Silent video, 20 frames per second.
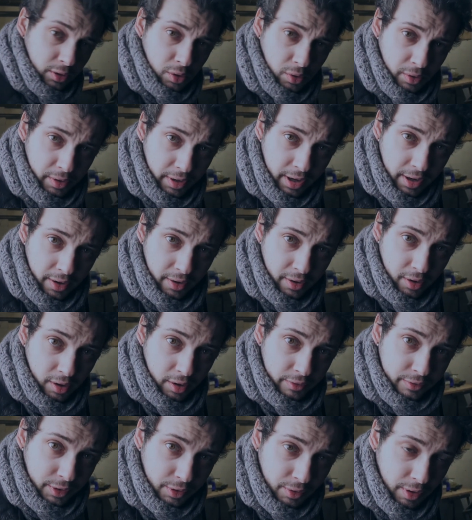corner
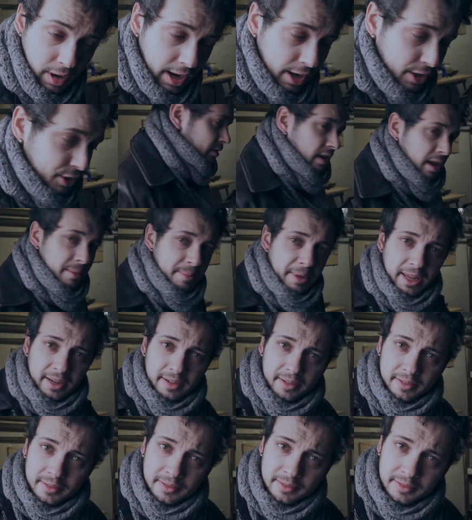of the garage. I
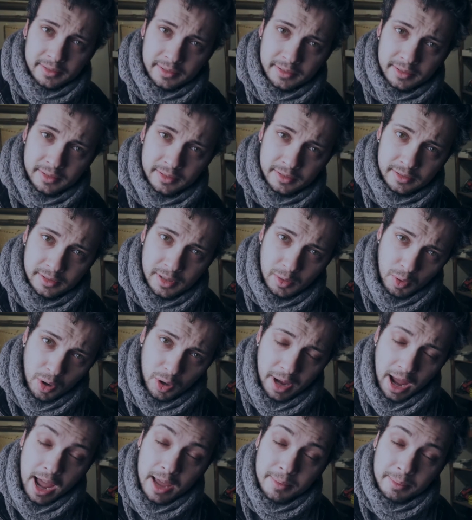mean, the
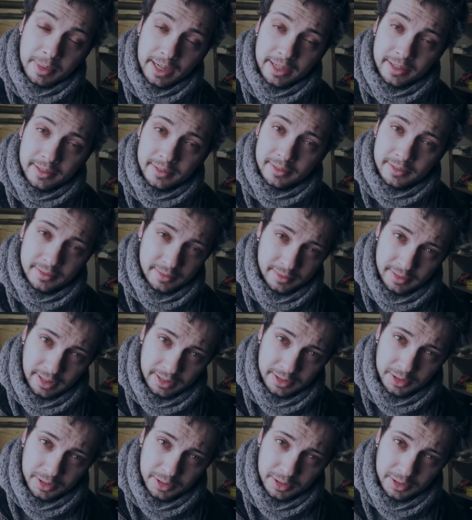work, I mean, the